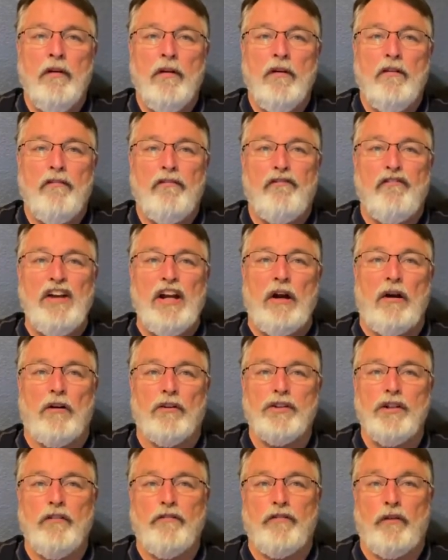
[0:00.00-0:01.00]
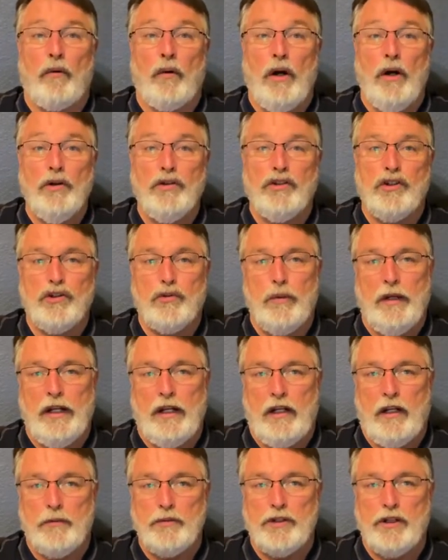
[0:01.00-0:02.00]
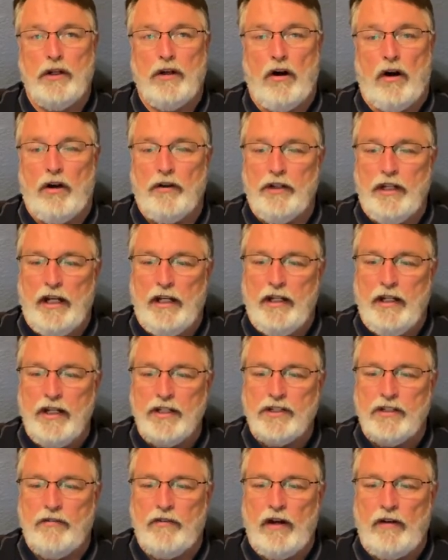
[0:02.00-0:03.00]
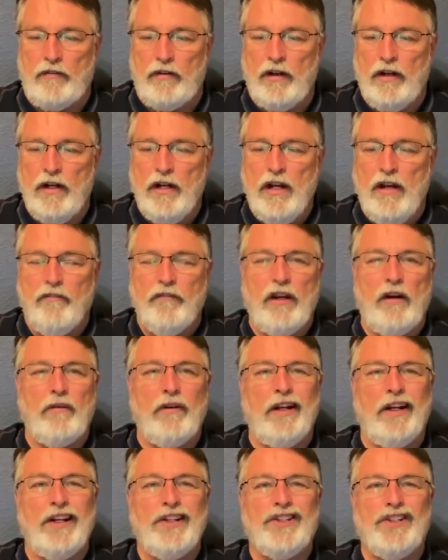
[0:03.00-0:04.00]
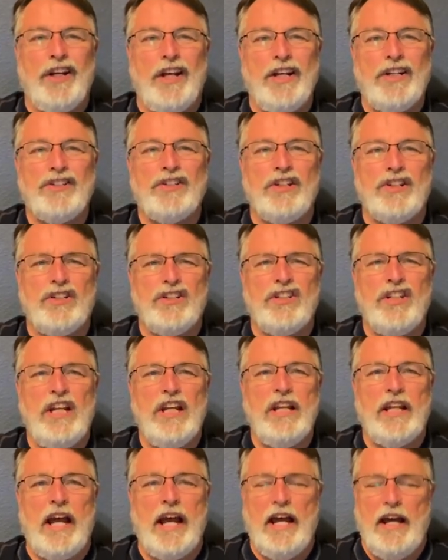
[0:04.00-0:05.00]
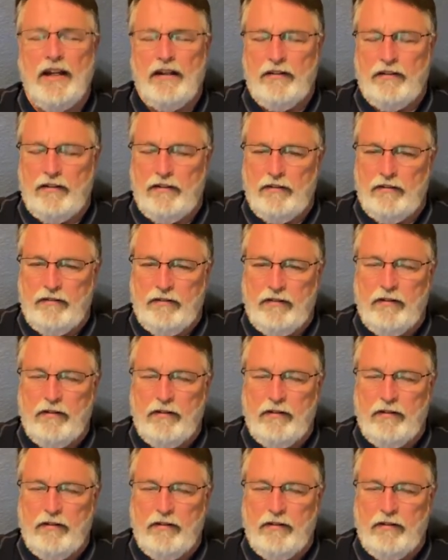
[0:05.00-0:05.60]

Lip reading: fierce and ferocious when it comes to guarding that nest. If you ever get a chance to see that,